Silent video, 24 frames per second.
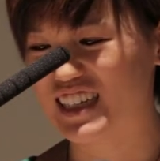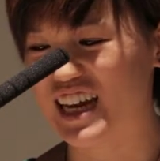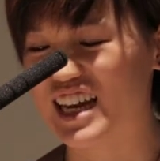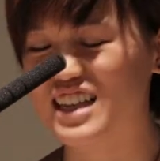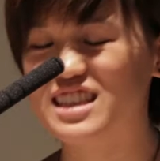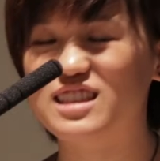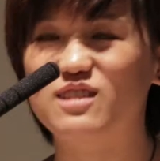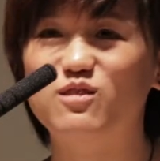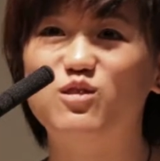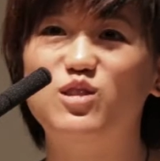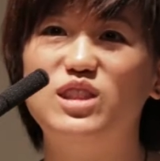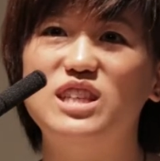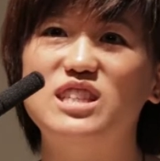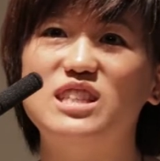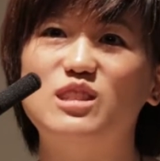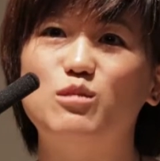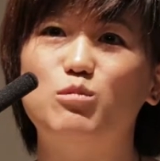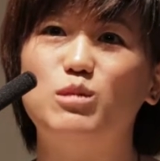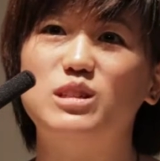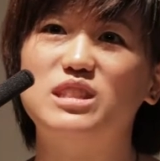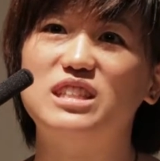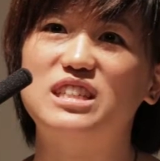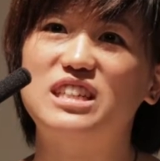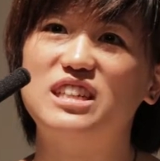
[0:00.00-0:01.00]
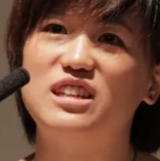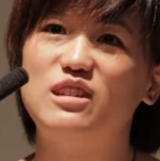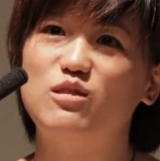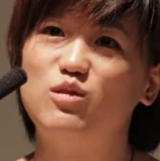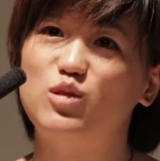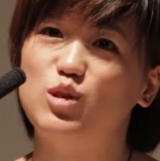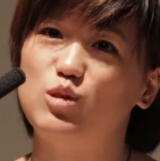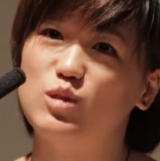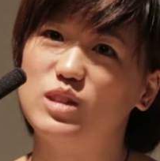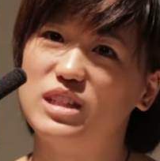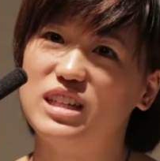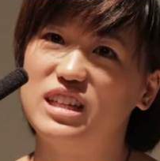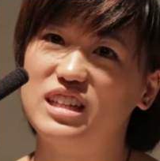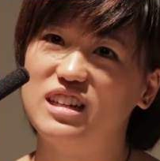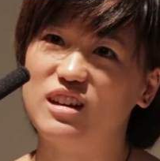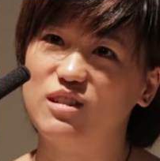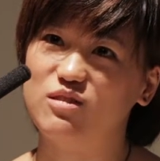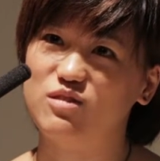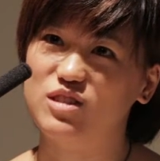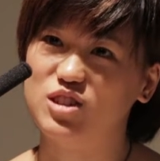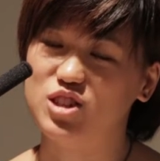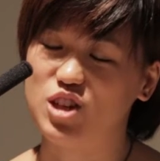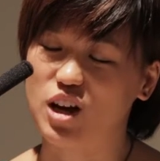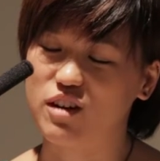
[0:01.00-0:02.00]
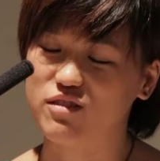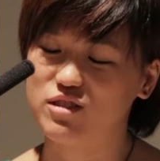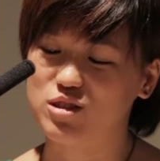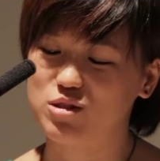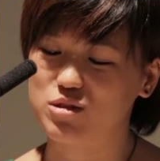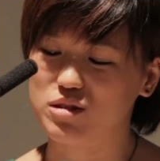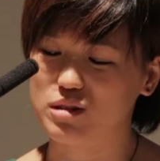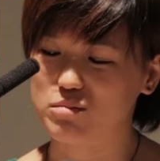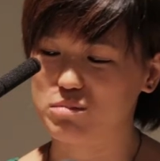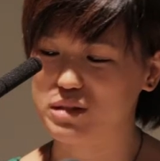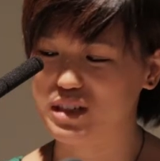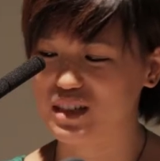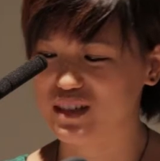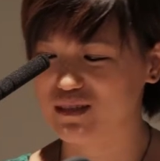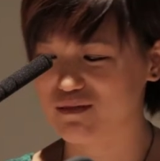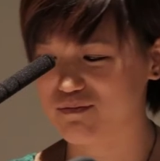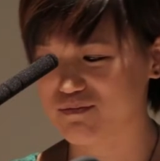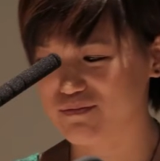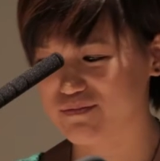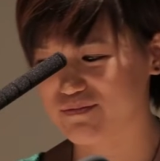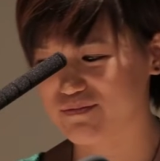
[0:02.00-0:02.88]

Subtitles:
As if this wasn't confusing enough in JavaScript.